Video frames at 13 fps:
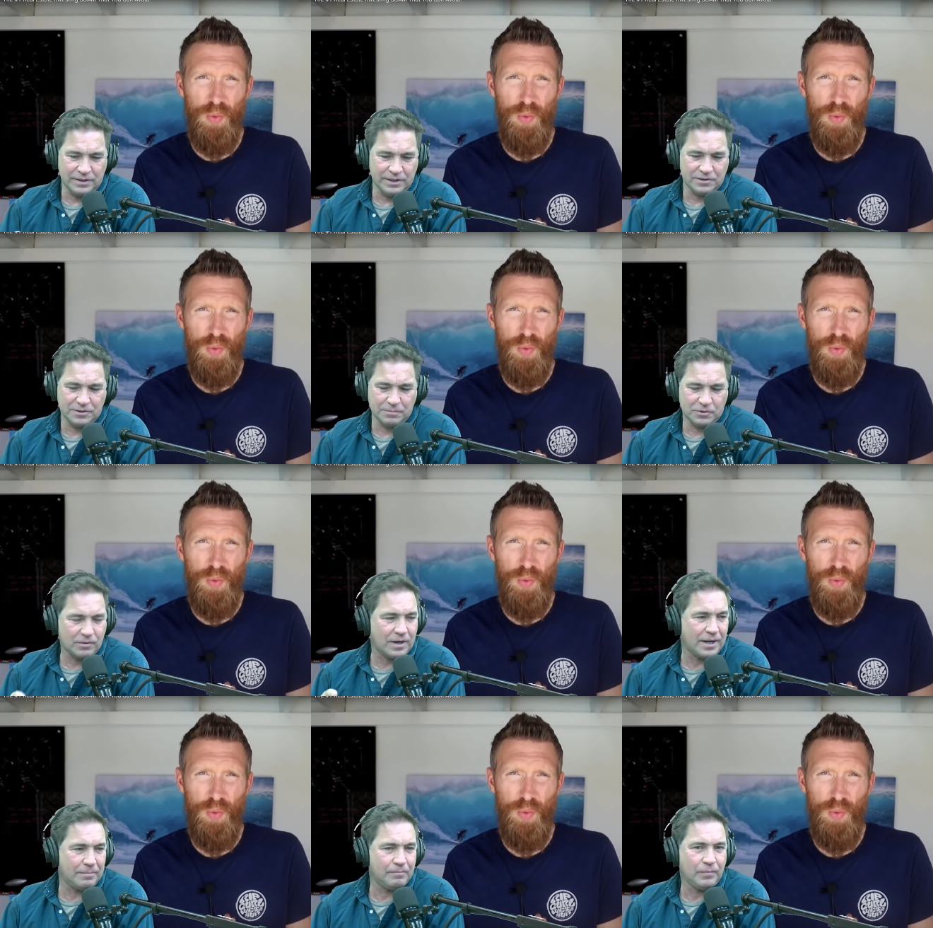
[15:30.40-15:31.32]
Speaker 1: hit
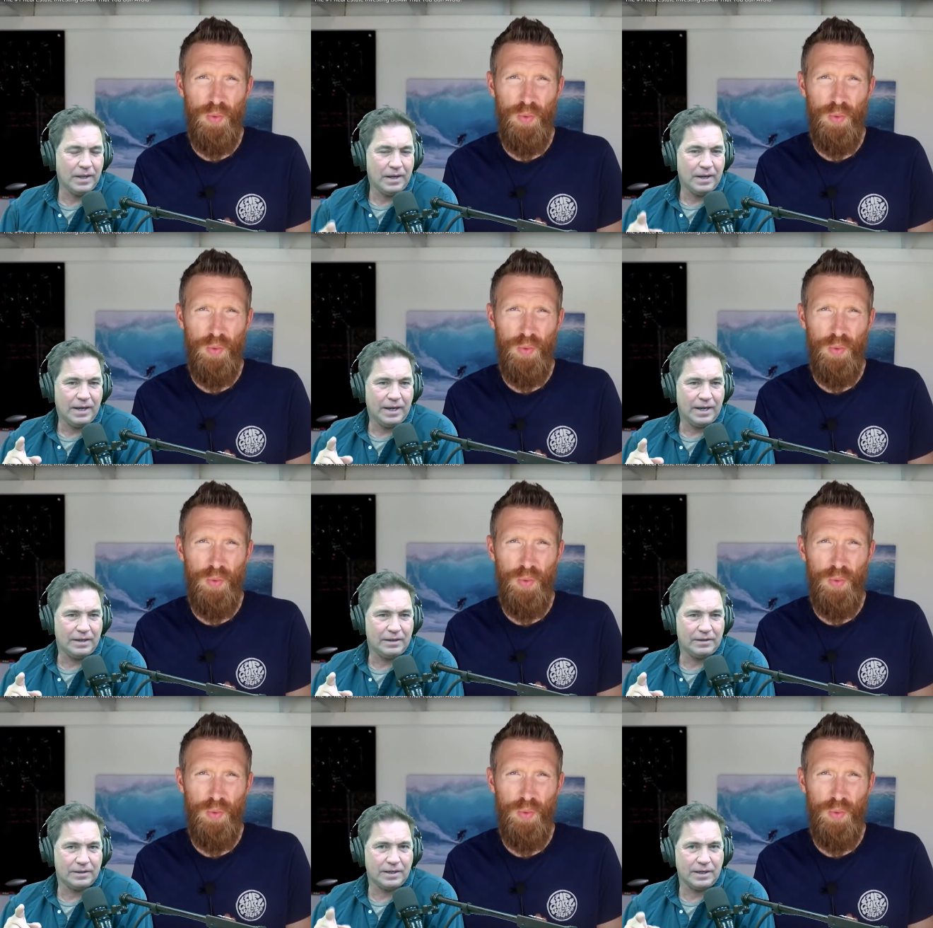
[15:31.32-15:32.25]
subscribe.
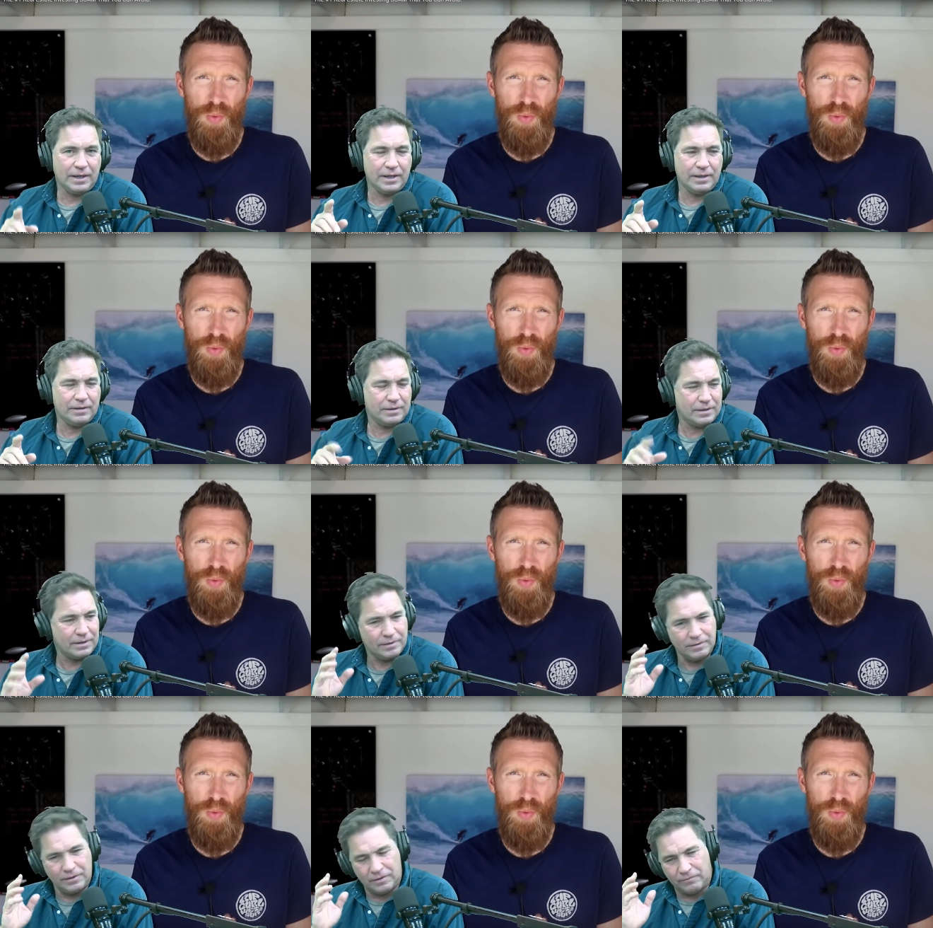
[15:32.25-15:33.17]
And and
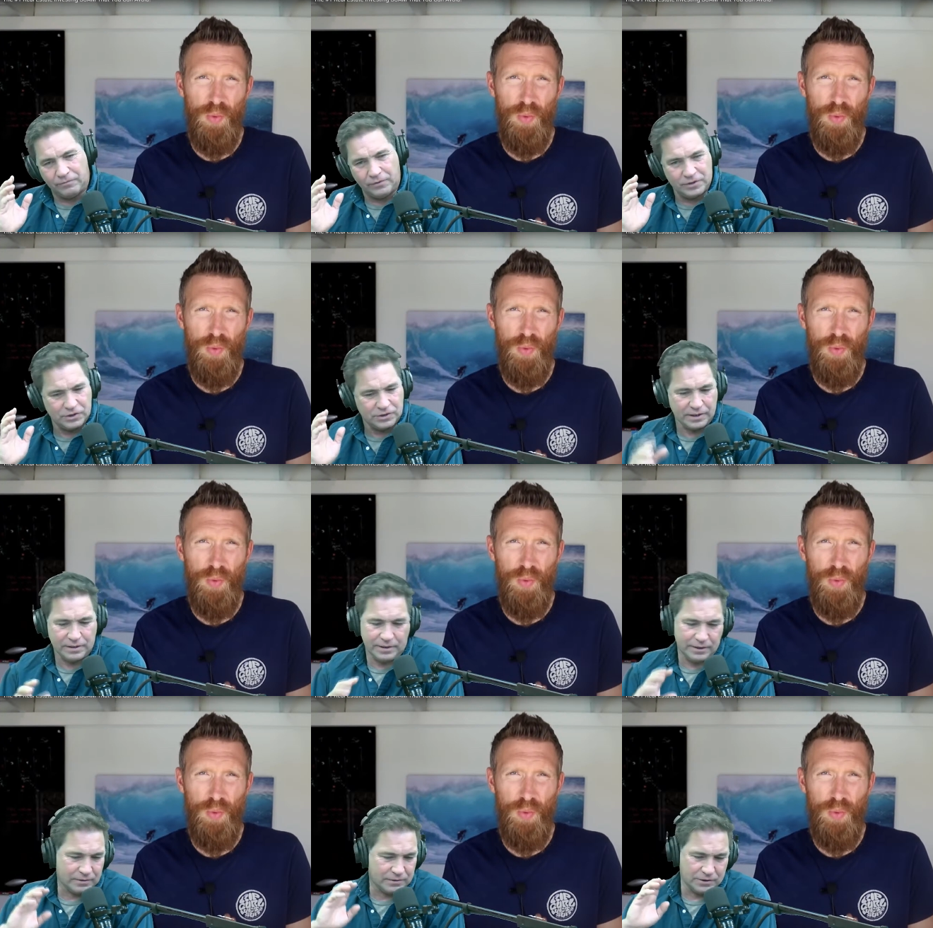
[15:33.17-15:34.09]
you know if you're just getting
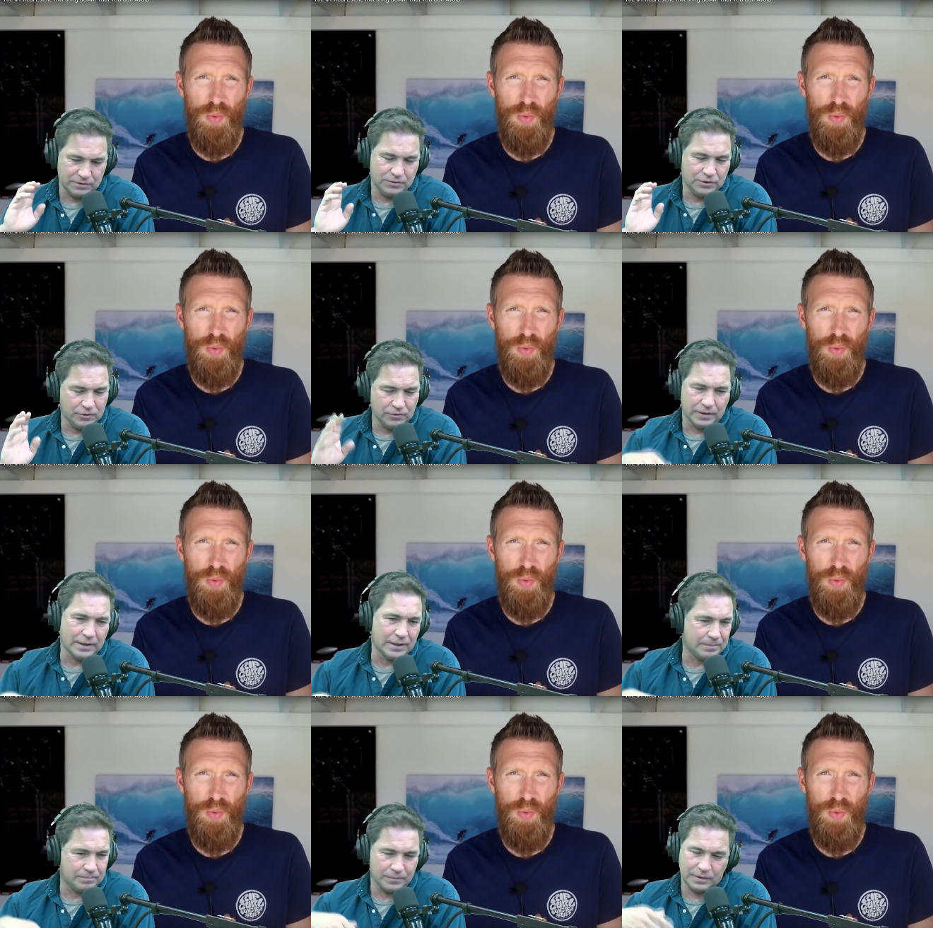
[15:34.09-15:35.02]
here, just join
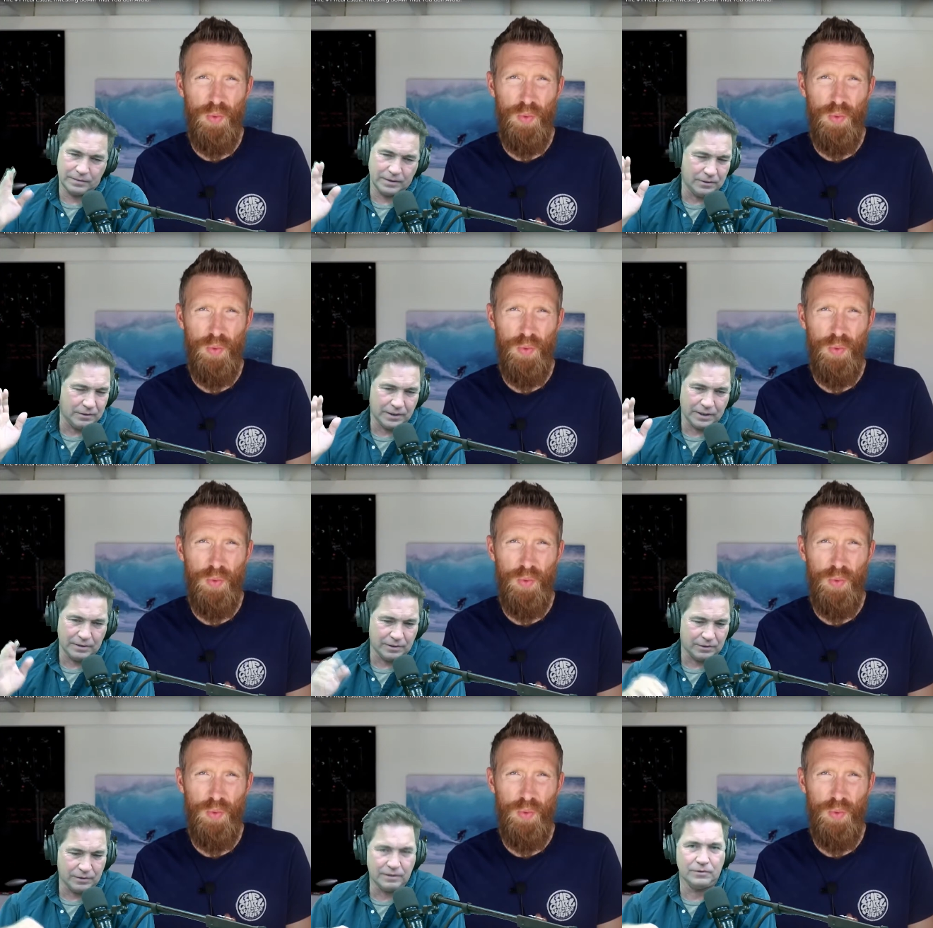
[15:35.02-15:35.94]
up. You, you, got
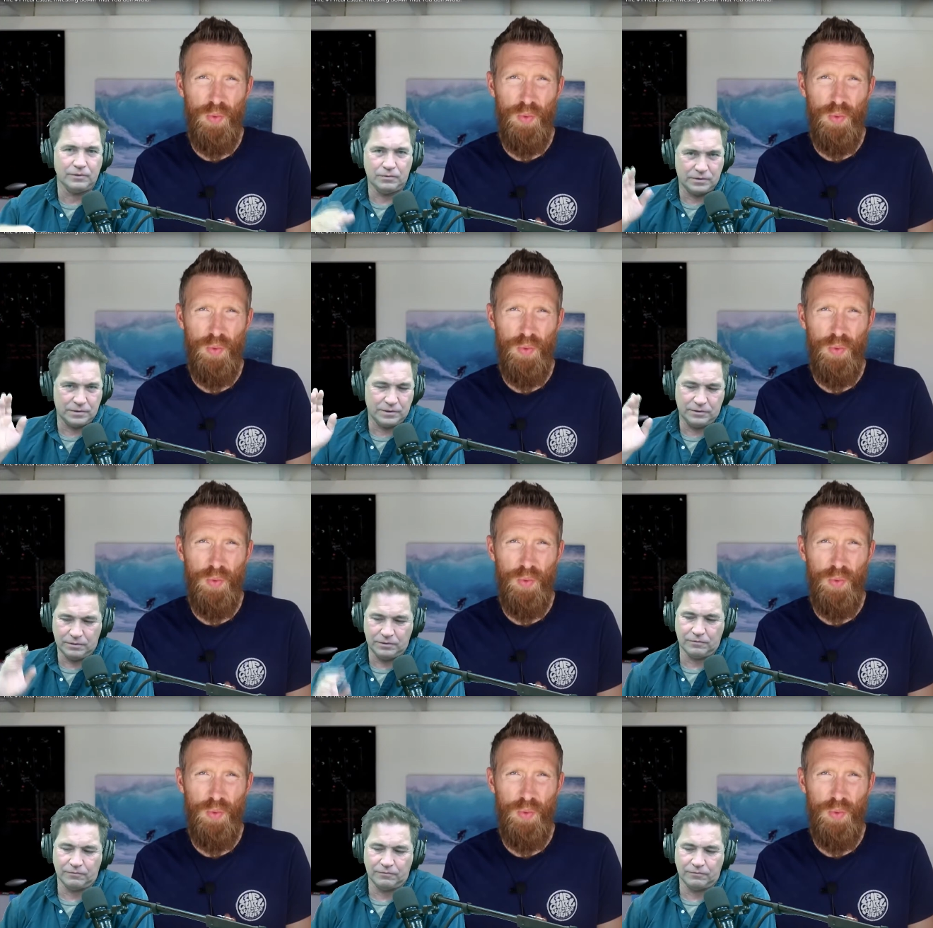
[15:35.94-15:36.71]
nothing to lose, and you'll you'll